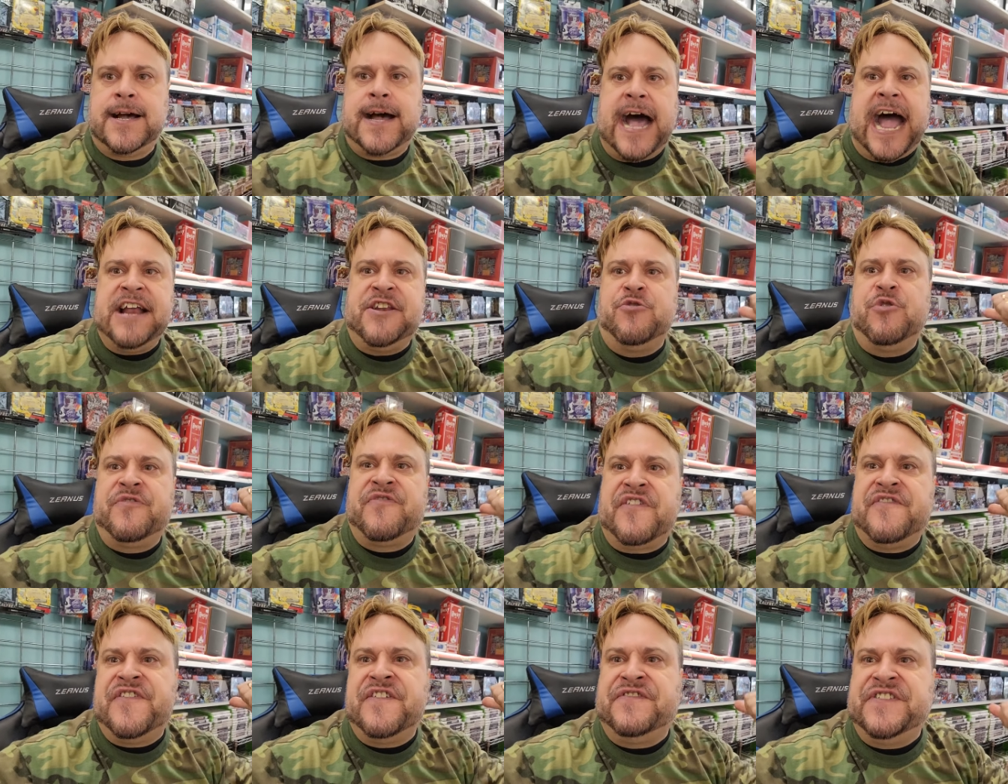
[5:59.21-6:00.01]
I do it
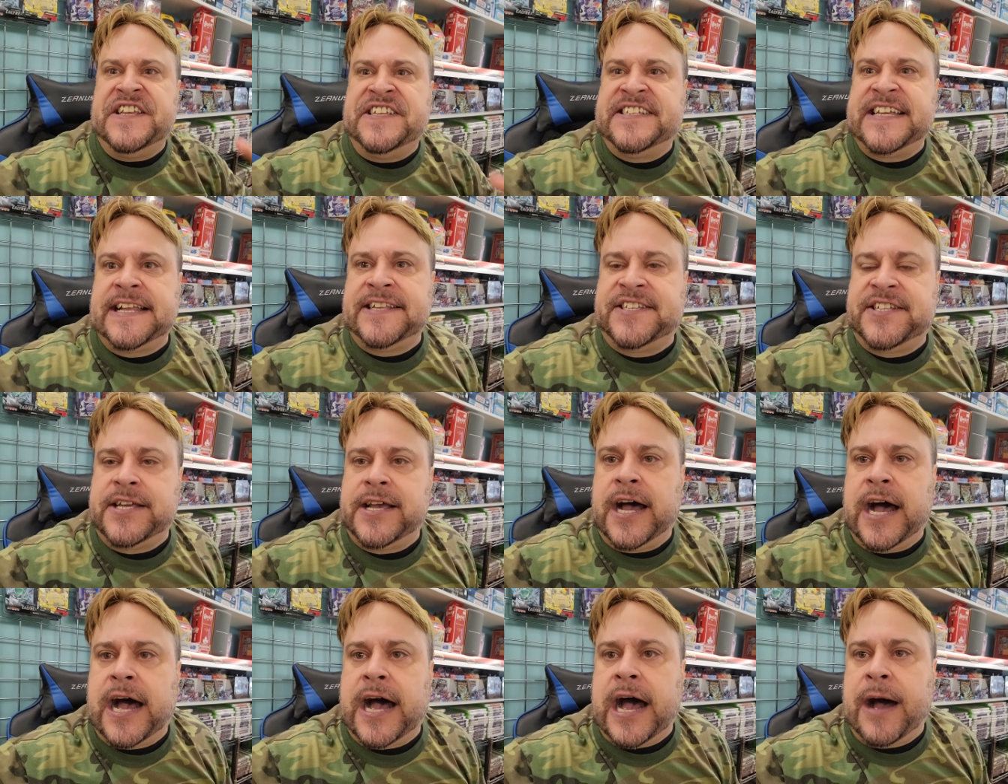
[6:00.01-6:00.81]
for 50 cents
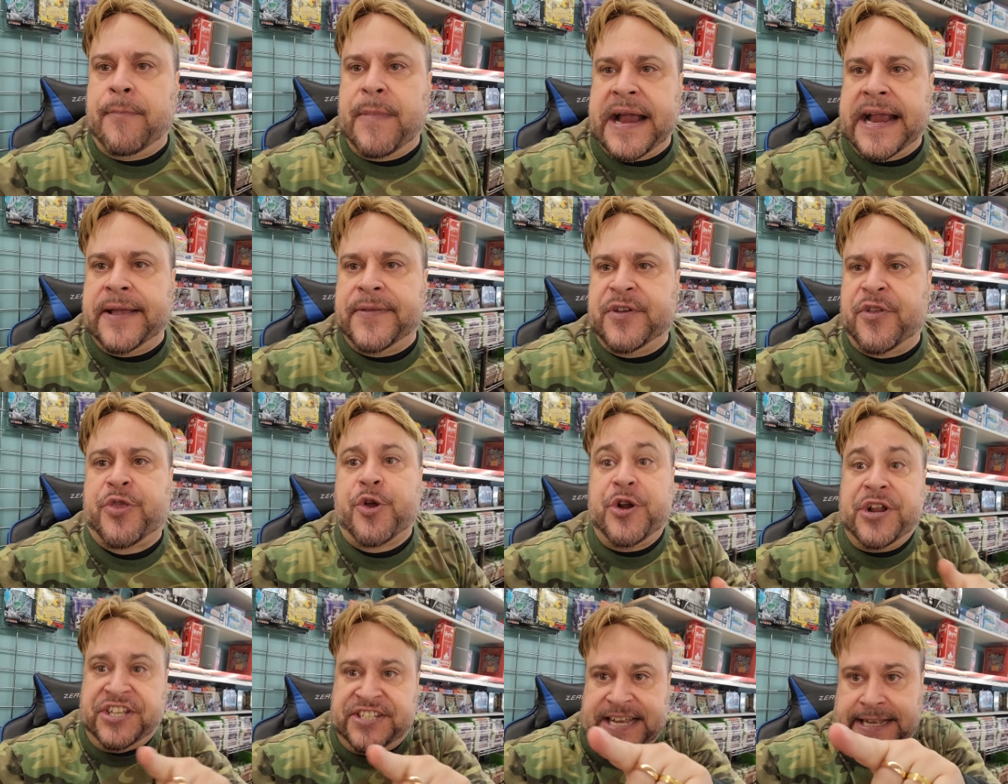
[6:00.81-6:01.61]
uh, mic, and the
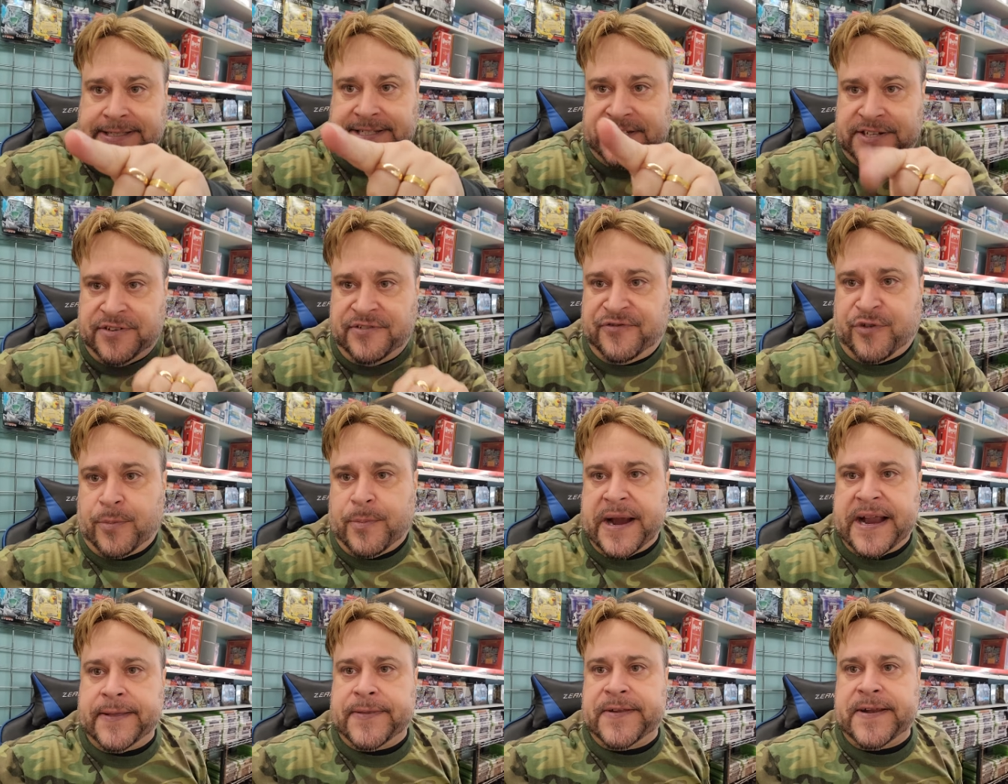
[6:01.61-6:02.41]
30 cents for
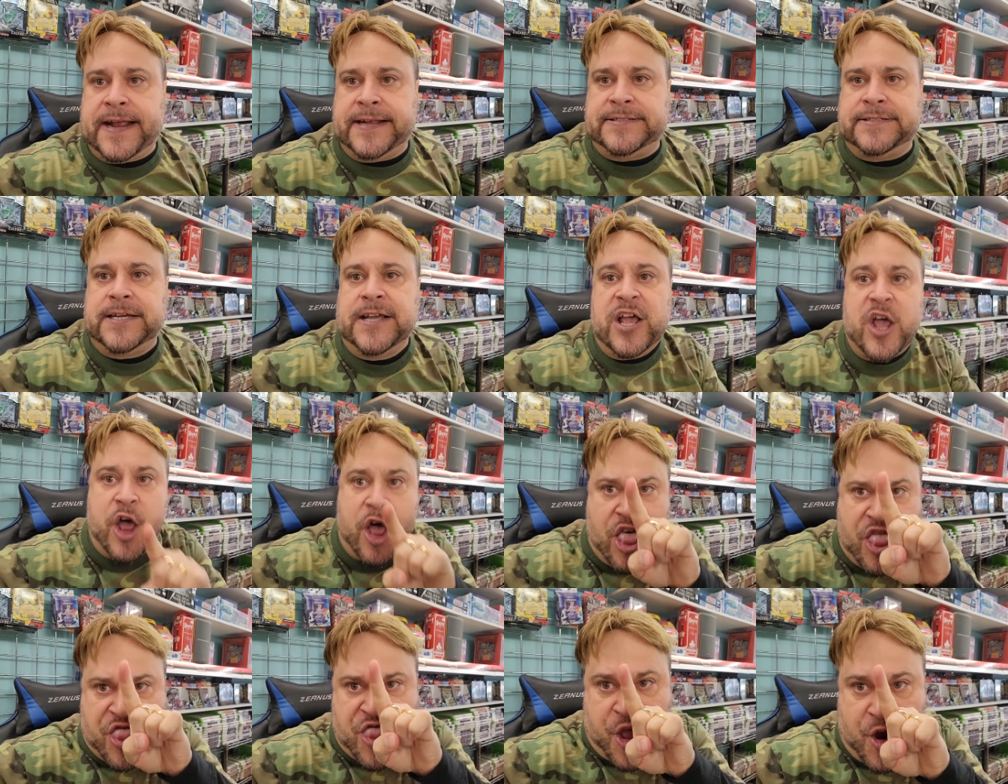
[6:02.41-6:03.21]
mic of the Night.
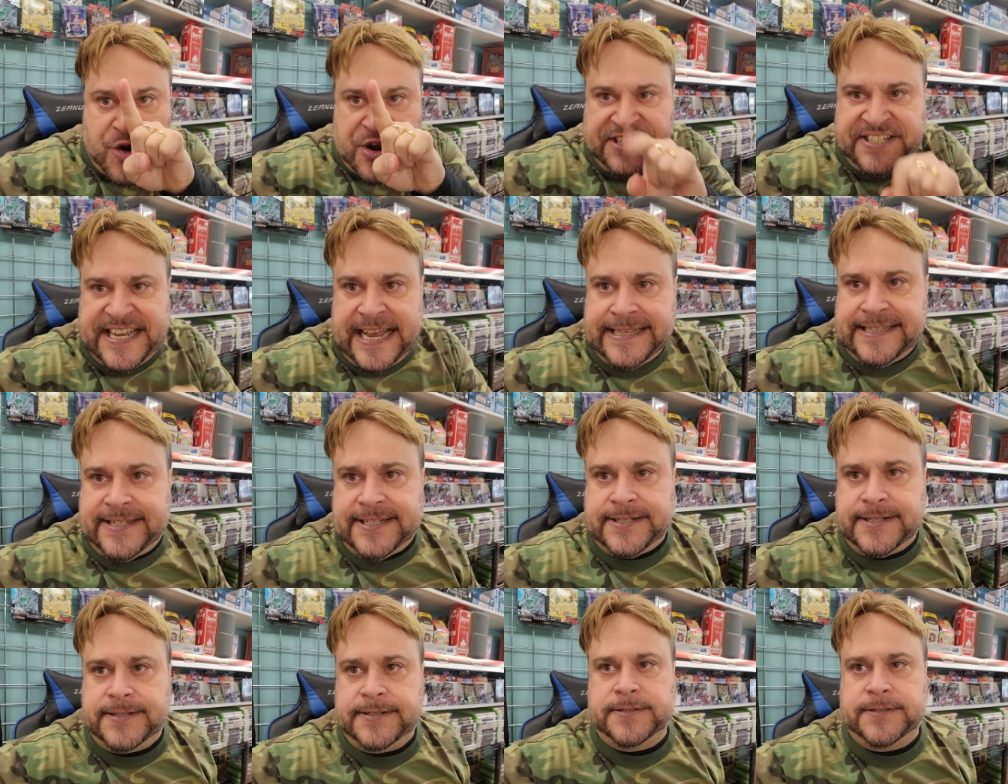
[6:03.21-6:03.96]
30 cents.